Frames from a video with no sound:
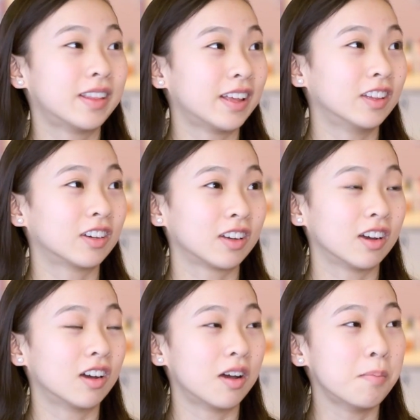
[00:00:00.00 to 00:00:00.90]
They look
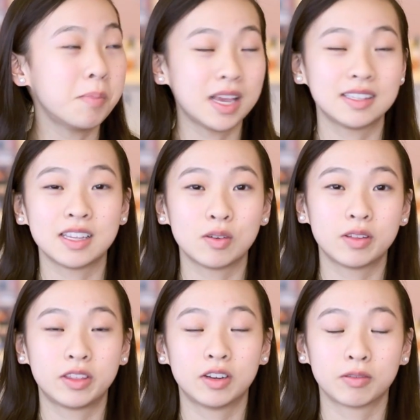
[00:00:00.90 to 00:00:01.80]
amazing
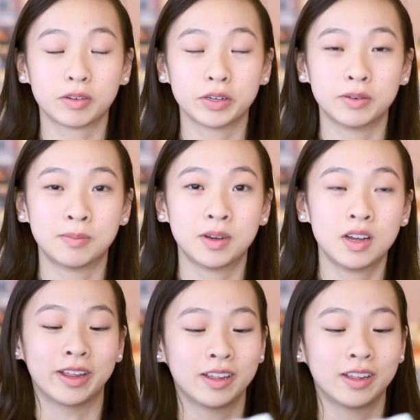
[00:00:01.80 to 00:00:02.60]
with your room.